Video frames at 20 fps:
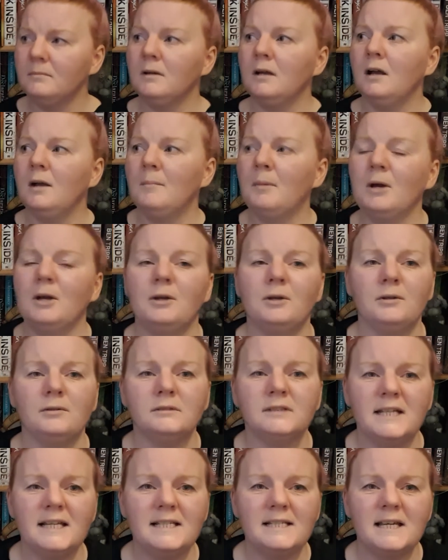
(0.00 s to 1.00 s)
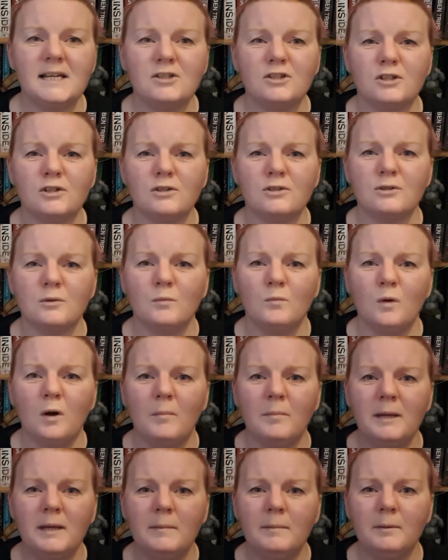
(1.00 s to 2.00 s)
about these issues and what
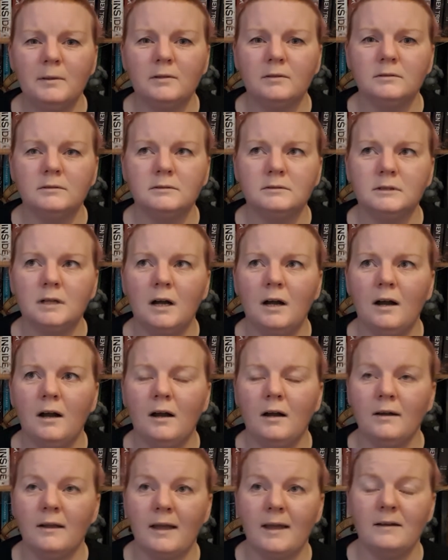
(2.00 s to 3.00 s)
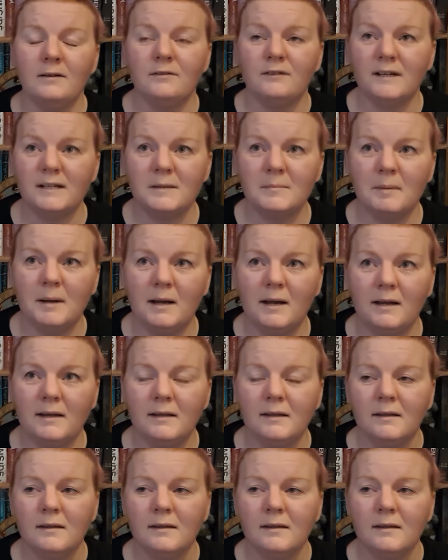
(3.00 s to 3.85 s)
people are getting offended by.